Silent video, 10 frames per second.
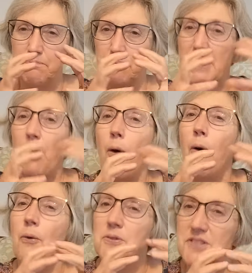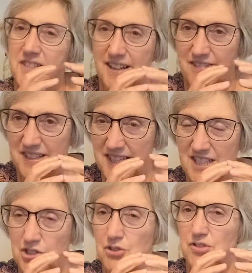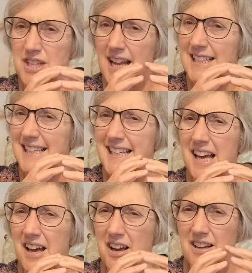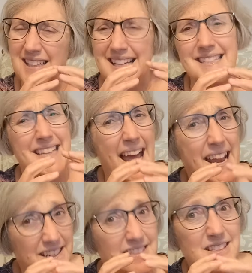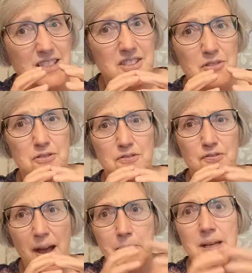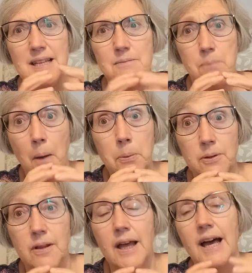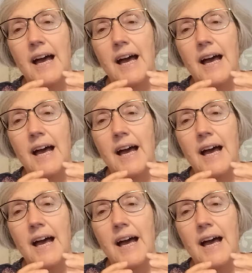because they're in this sort of slightly intense sort of family bubble,